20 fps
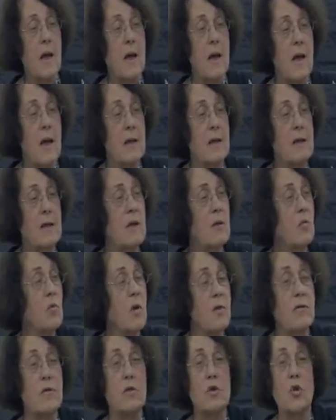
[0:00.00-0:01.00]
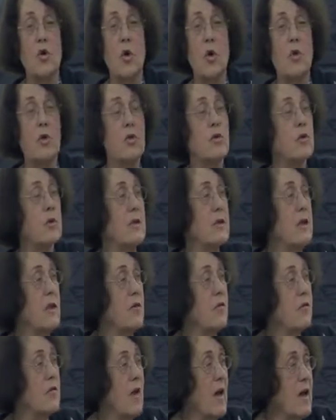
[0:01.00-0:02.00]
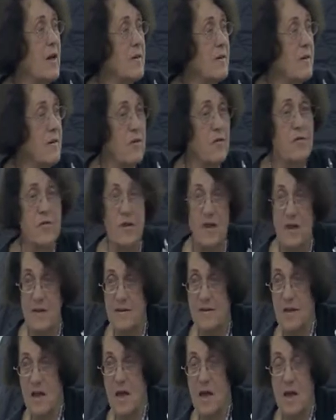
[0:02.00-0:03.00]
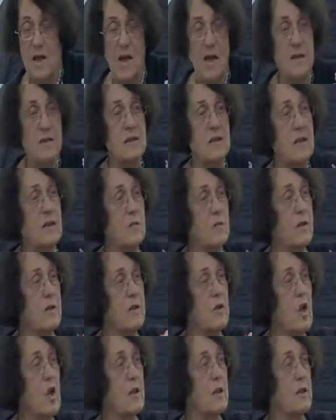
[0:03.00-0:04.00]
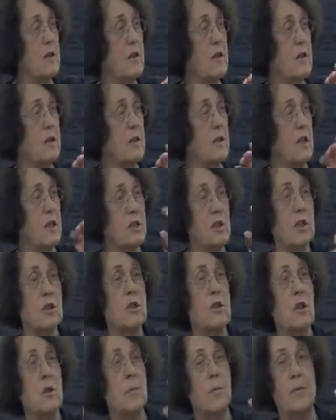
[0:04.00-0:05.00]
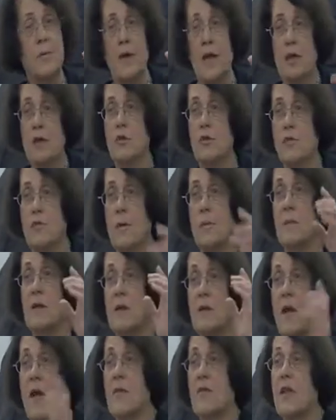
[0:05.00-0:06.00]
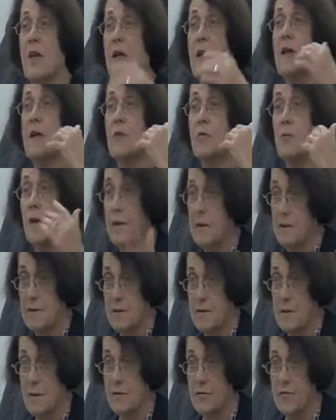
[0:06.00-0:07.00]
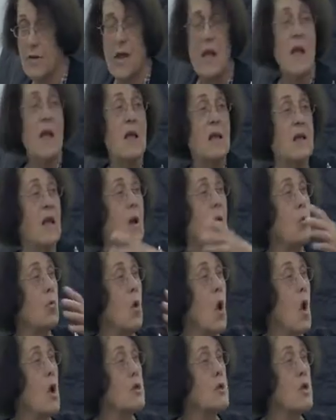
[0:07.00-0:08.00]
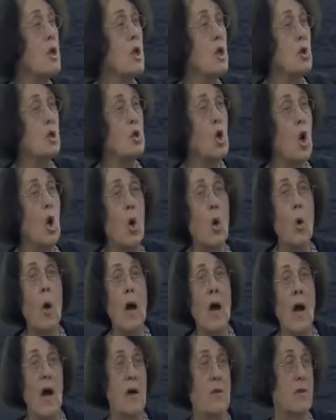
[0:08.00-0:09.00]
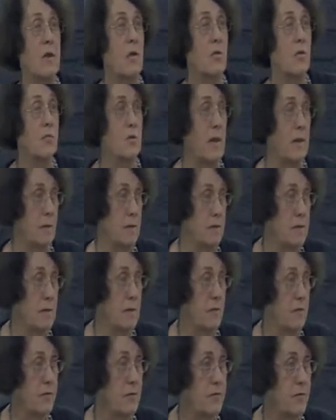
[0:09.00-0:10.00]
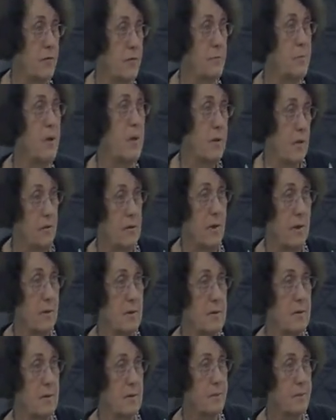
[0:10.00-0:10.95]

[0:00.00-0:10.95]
And he wasn't going to give us a visa until we got an additional pledge from another relative. There was no other relative, period.